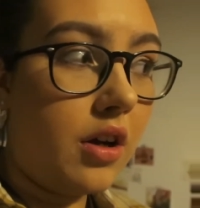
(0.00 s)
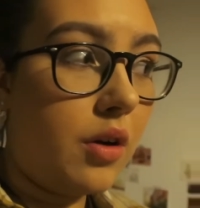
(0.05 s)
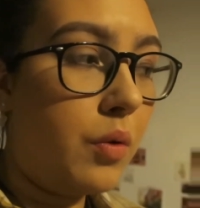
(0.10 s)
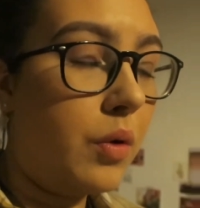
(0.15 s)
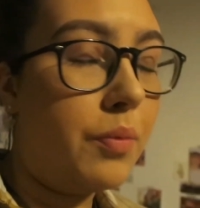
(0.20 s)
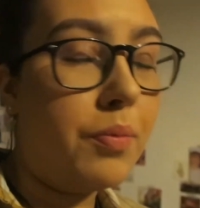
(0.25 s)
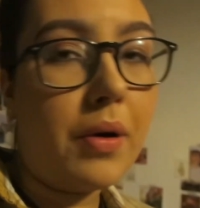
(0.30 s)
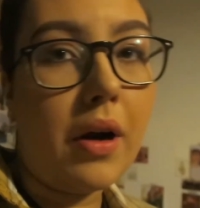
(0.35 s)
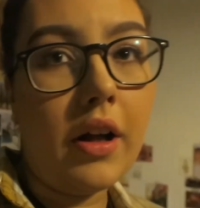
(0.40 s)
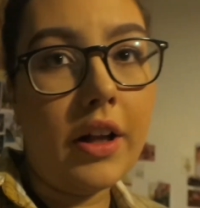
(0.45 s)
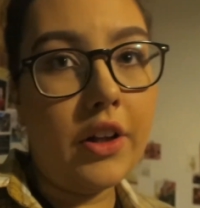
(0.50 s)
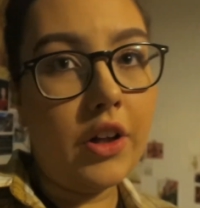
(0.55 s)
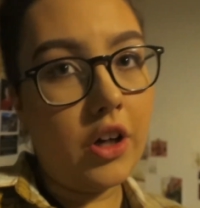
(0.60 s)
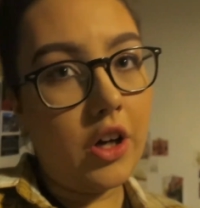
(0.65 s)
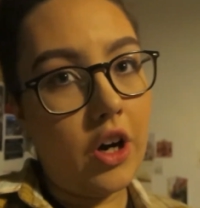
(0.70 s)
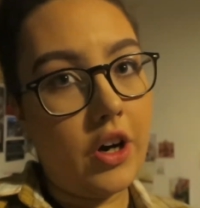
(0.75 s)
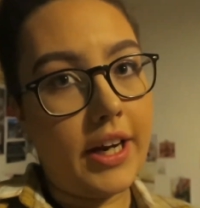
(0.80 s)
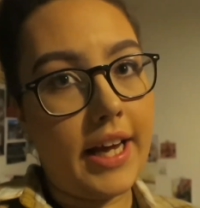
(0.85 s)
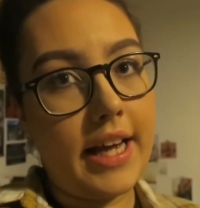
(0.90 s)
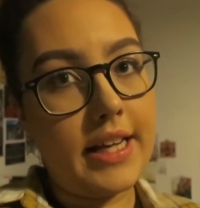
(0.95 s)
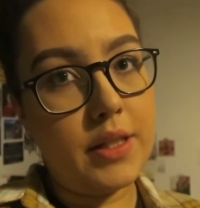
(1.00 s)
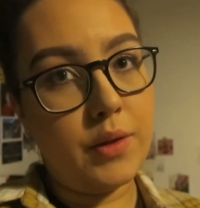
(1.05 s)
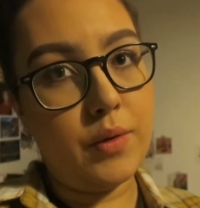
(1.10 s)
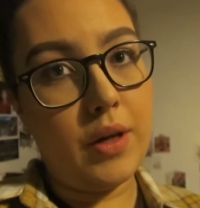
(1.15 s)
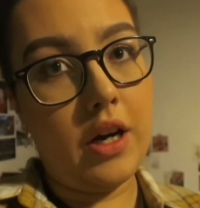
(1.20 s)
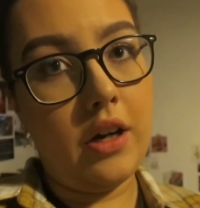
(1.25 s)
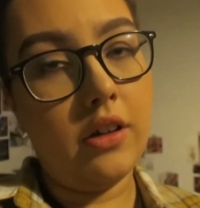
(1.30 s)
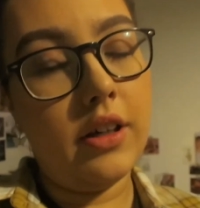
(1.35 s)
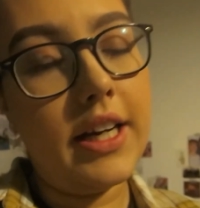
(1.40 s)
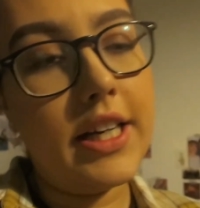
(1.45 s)
would probably look okay as
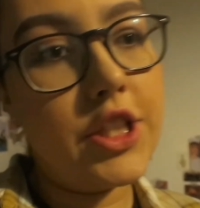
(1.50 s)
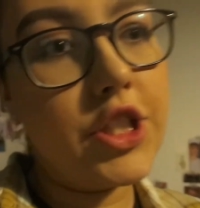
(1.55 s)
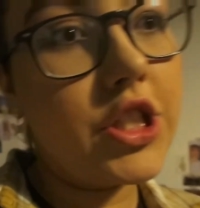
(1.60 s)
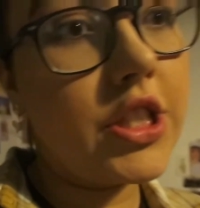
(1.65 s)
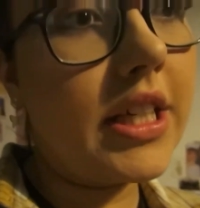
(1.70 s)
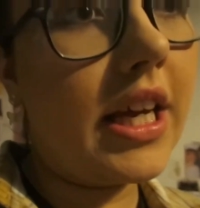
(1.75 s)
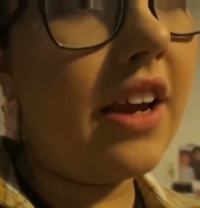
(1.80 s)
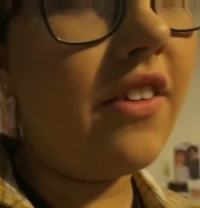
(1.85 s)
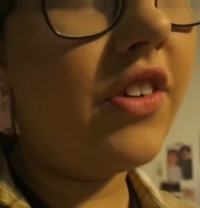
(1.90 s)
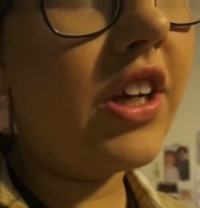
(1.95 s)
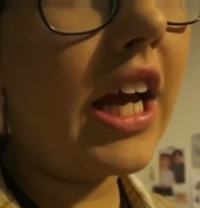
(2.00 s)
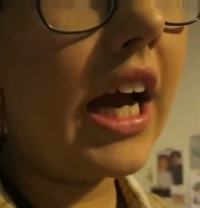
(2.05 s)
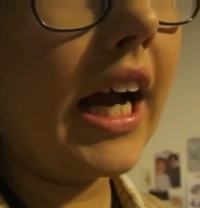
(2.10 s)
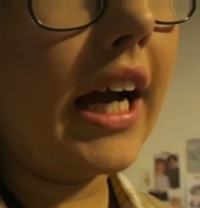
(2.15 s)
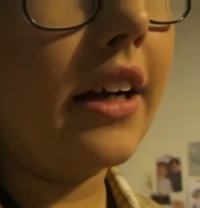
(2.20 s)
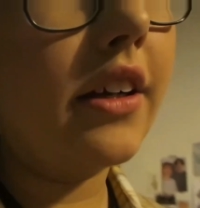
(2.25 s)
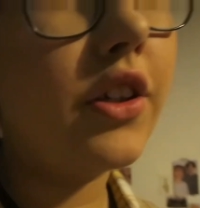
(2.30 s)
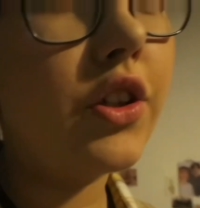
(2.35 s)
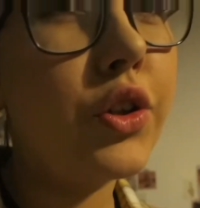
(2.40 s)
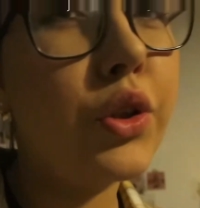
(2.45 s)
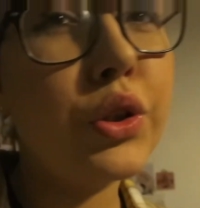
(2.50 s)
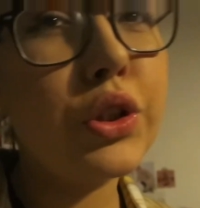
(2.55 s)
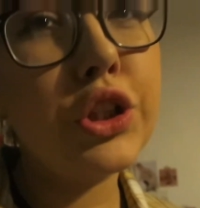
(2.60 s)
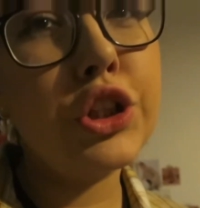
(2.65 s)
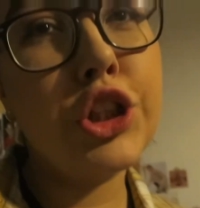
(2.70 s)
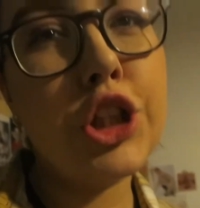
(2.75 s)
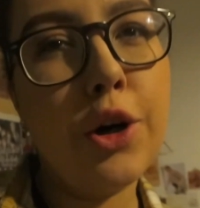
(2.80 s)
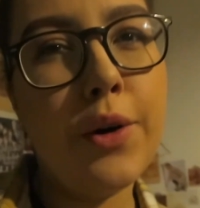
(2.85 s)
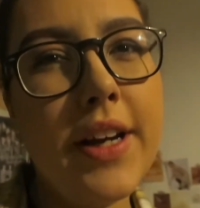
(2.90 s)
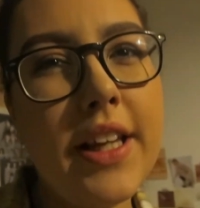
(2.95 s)
well. It's just if your ankles are
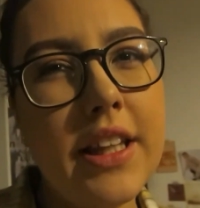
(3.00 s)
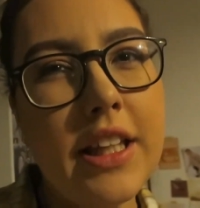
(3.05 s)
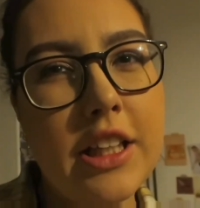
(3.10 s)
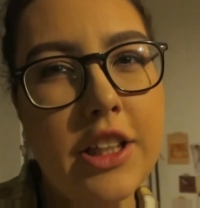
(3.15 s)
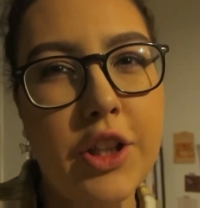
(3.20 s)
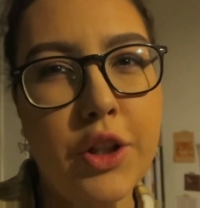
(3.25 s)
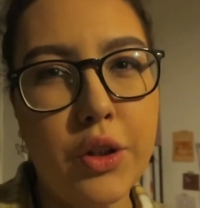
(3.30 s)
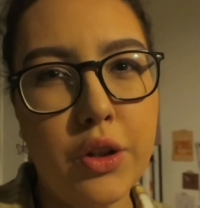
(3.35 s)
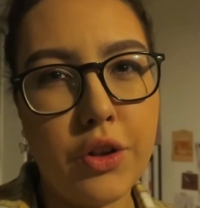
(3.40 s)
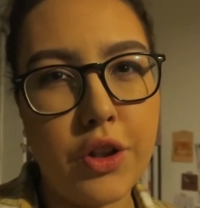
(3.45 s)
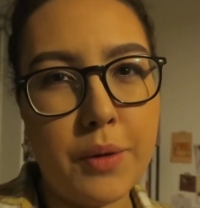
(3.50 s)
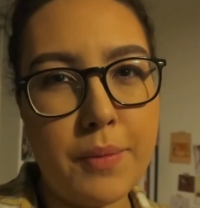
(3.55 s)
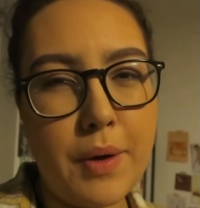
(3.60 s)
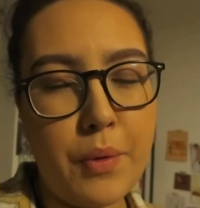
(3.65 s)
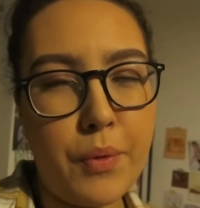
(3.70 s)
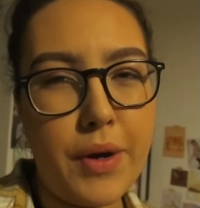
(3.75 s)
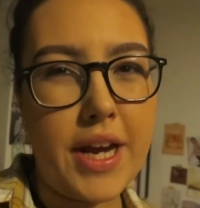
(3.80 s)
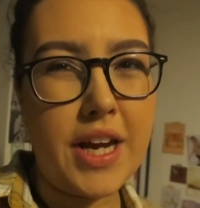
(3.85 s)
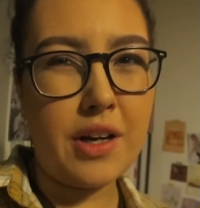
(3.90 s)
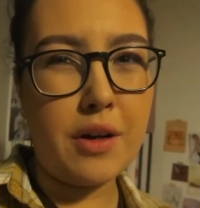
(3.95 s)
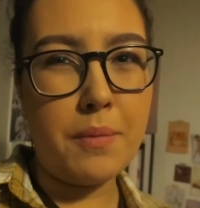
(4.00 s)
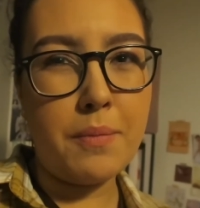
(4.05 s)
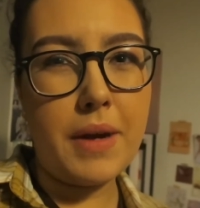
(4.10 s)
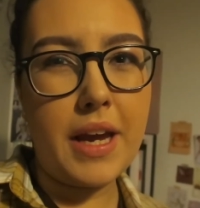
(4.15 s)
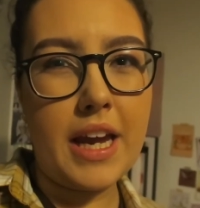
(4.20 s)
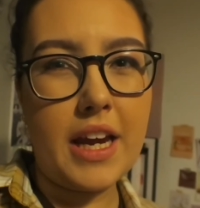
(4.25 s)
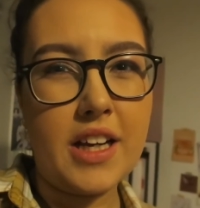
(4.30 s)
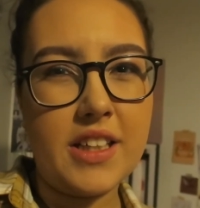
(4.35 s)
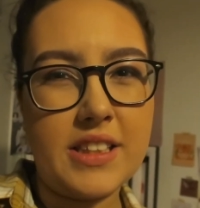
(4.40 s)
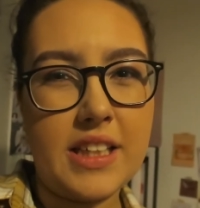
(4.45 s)
showing, they do look a bit weird on
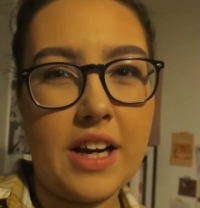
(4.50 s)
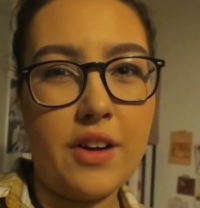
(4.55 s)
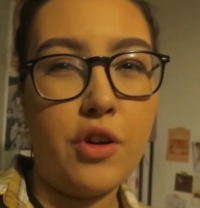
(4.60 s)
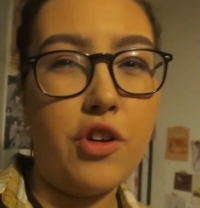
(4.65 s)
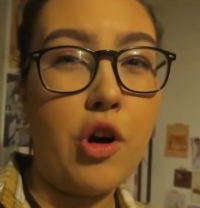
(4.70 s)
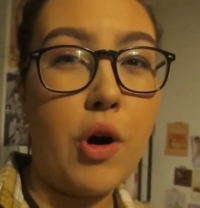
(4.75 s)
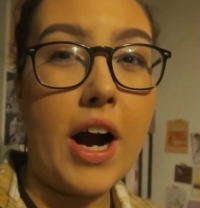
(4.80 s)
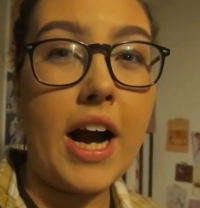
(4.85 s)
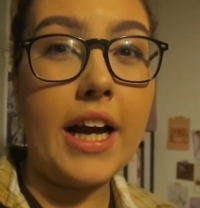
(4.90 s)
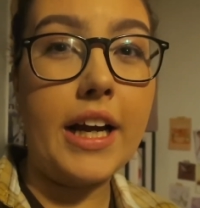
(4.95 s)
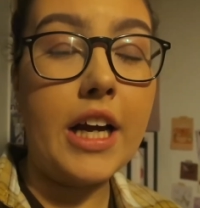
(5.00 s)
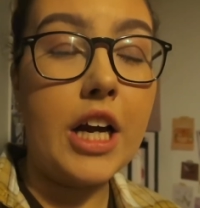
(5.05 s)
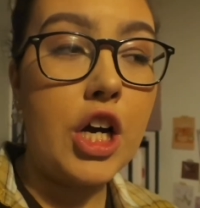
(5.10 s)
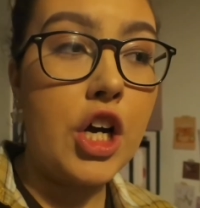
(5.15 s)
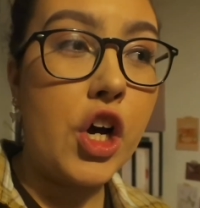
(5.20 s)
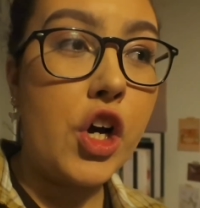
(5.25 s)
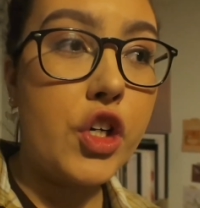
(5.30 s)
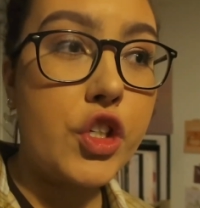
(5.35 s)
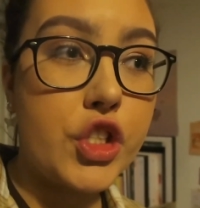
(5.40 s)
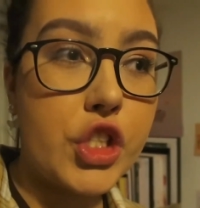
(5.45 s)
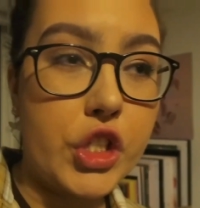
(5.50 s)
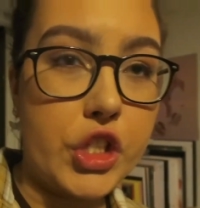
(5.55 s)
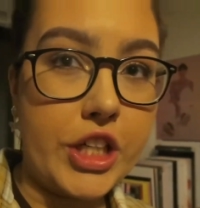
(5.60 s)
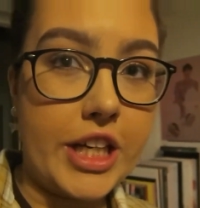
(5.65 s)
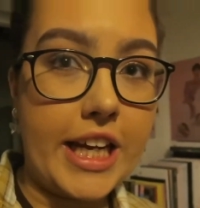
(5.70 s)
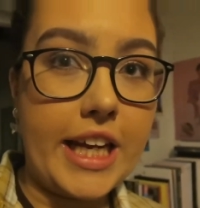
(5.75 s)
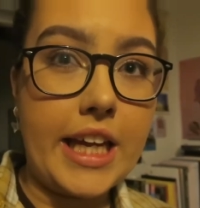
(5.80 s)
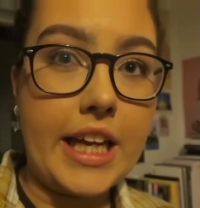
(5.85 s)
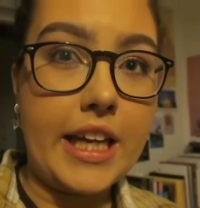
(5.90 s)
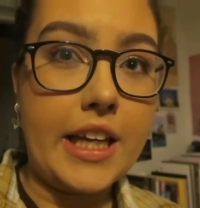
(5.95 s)
me because I have quite
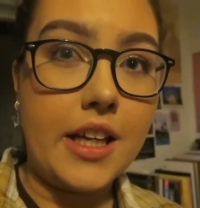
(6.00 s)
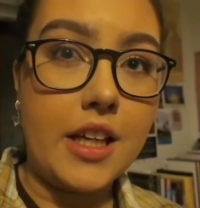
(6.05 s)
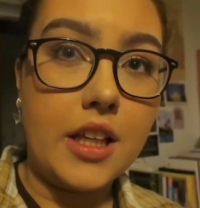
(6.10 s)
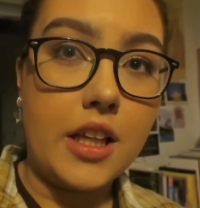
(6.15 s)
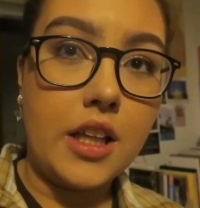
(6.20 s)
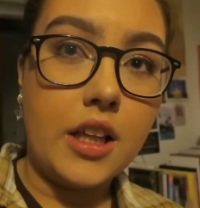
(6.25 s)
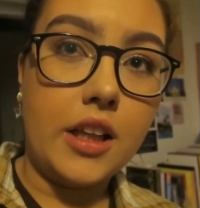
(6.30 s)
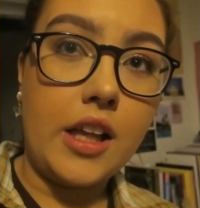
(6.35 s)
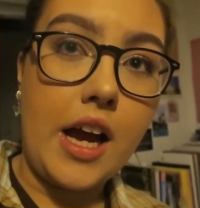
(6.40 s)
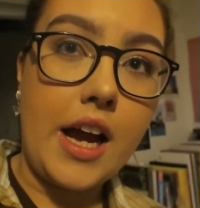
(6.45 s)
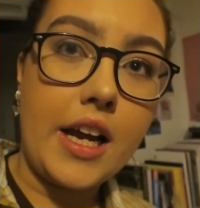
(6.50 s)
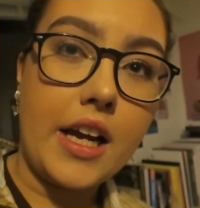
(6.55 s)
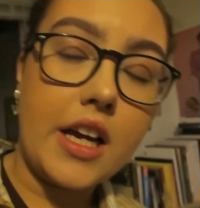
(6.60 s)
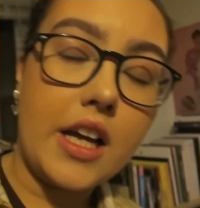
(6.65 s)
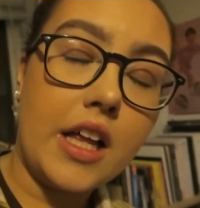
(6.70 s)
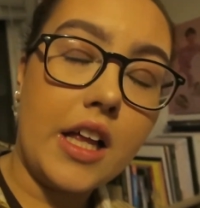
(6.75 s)
chunky, like,